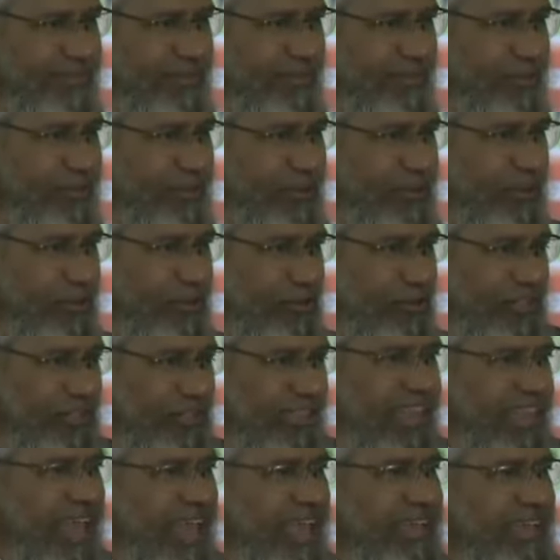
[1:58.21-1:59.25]
You know, so the
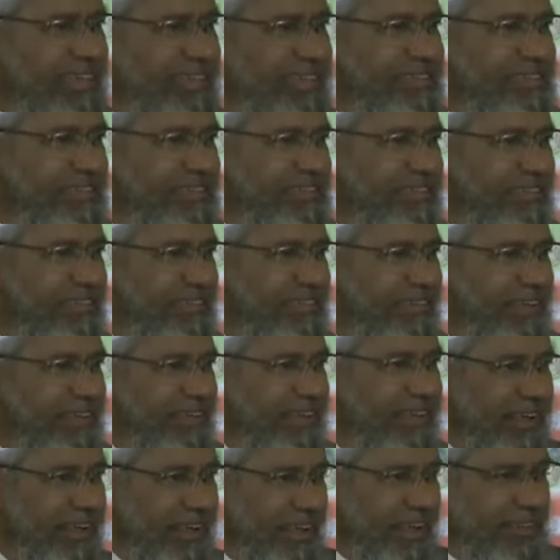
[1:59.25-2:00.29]
da'is
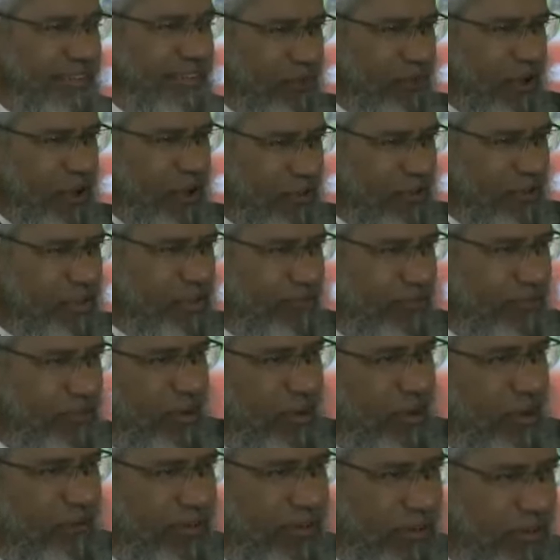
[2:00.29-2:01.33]
are the followers of the
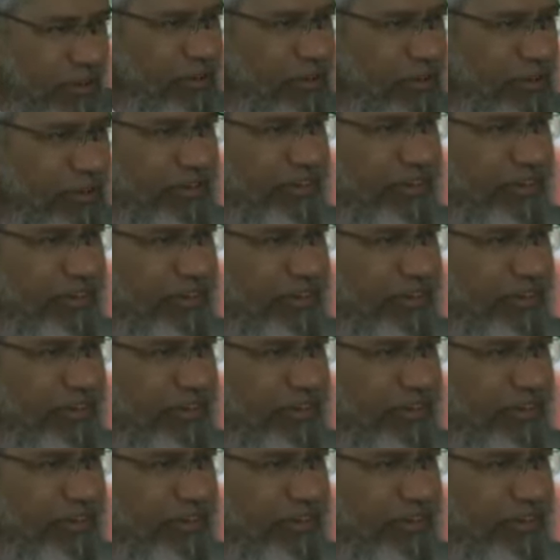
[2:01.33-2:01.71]
prophet, you know,